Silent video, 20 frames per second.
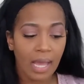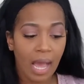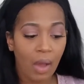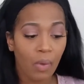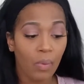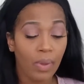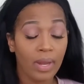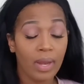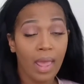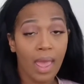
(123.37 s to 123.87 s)
I
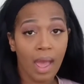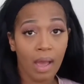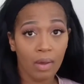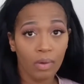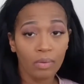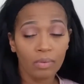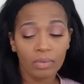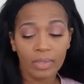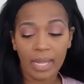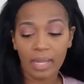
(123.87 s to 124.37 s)
went
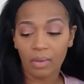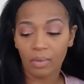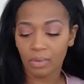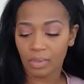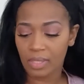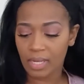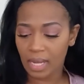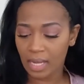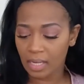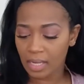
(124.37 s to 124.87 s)
out like
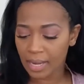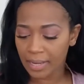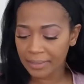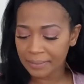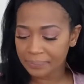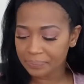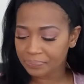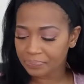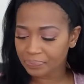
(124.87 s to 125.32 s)
on date night